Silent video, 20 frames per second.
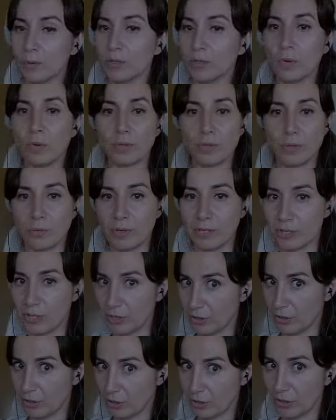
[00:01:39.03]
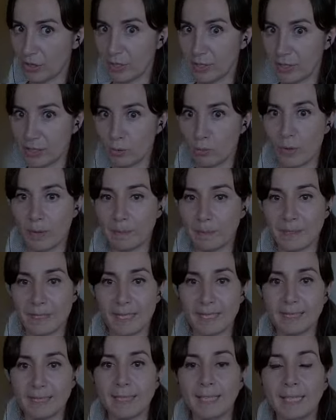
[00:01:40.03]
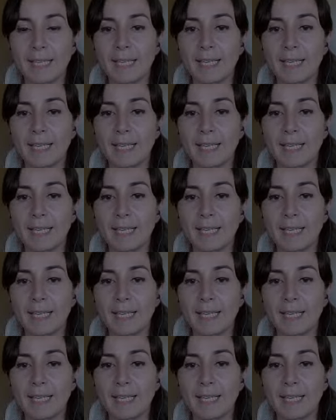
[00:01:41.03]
who's also registered on this website.